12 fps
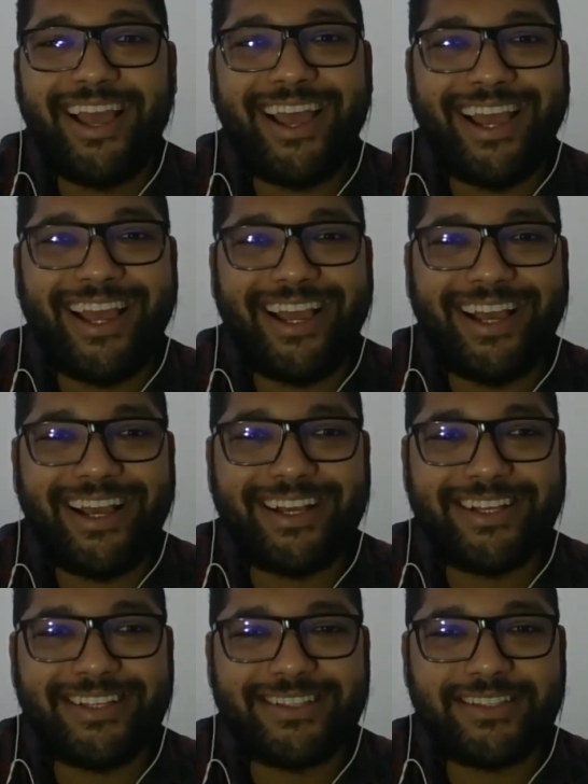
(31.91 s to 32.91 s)

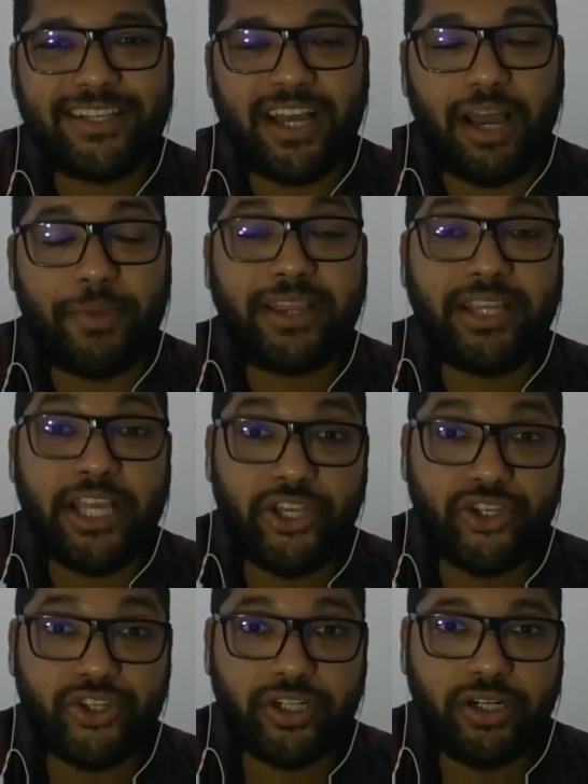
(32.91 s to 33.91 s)
And I'm a
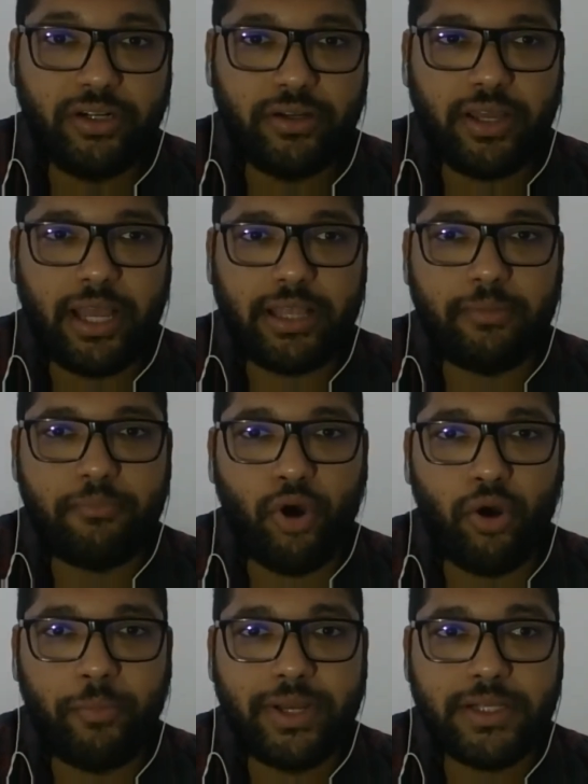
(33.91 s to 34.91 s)
teacher at the
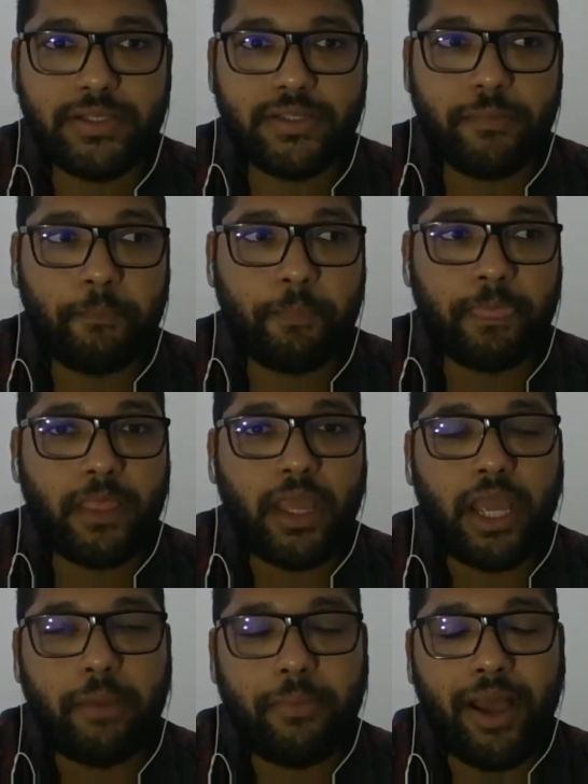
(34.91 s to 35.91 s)
moment.
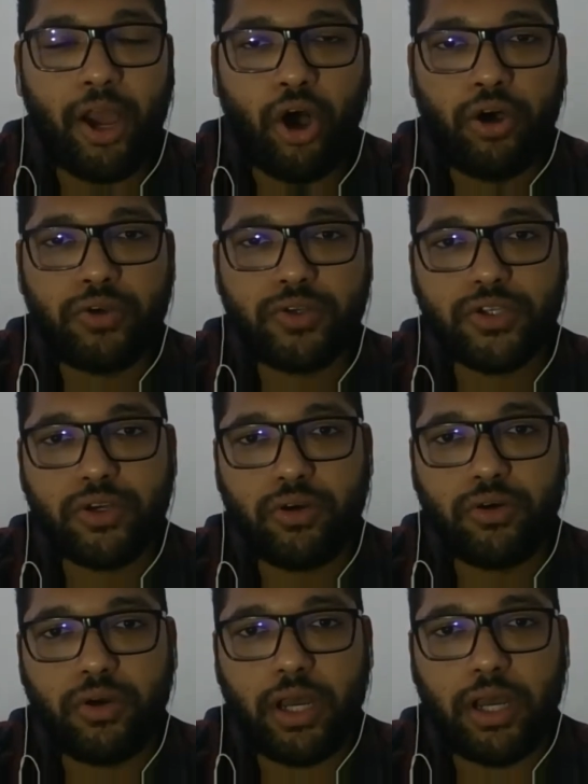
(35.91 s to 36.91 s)
Am I
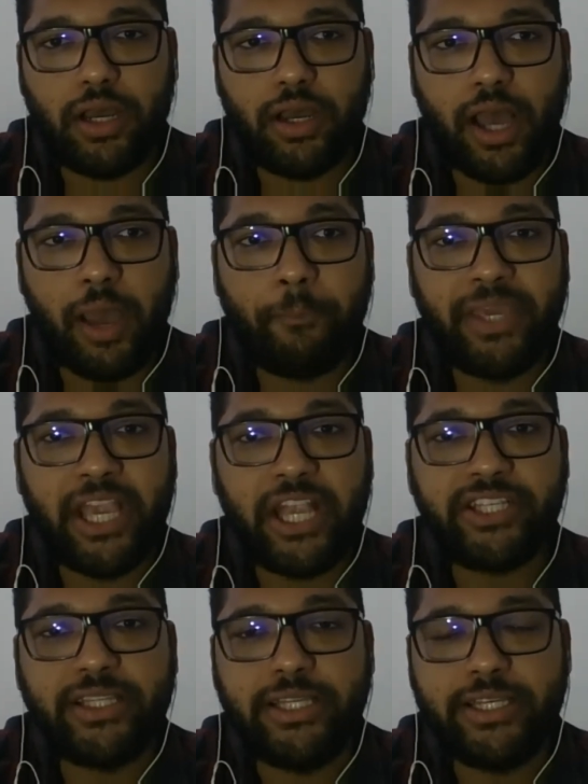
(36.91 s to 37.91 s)
also a
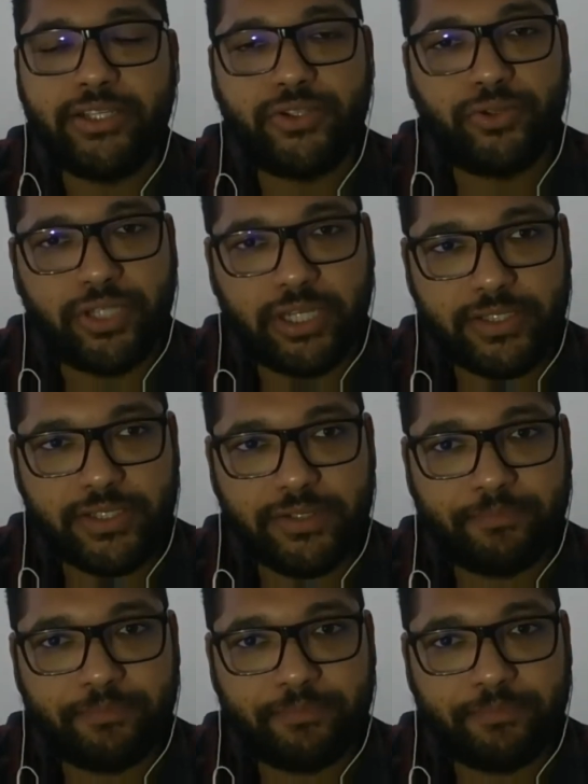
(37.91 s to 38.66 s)
PhD student?